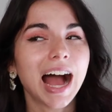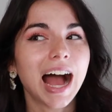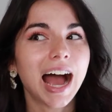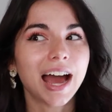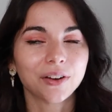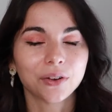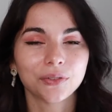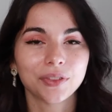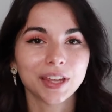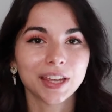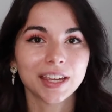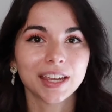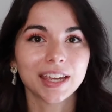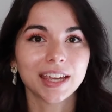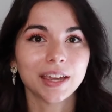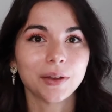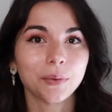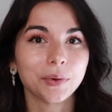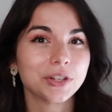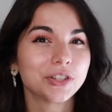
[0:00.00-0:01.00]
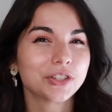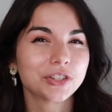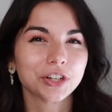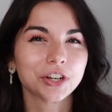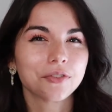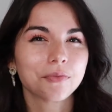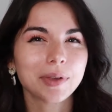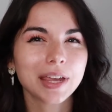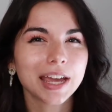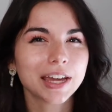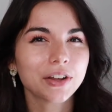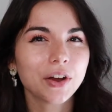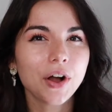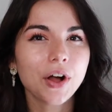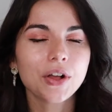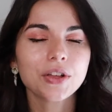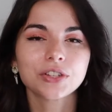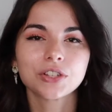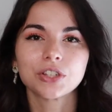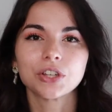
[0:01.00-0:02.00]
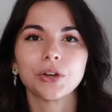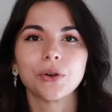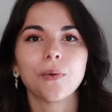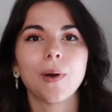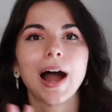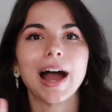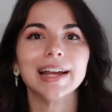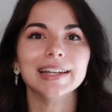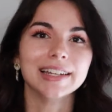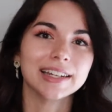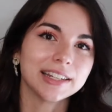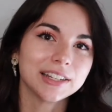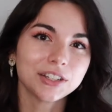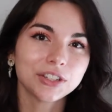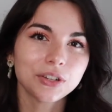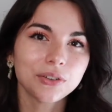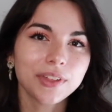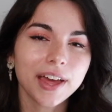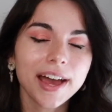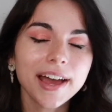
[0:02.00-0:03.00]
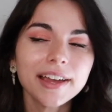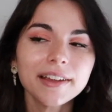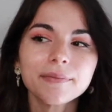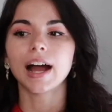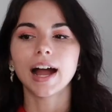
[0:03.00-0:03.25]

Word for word: I don't think it would serve me at all, so I didn't do that.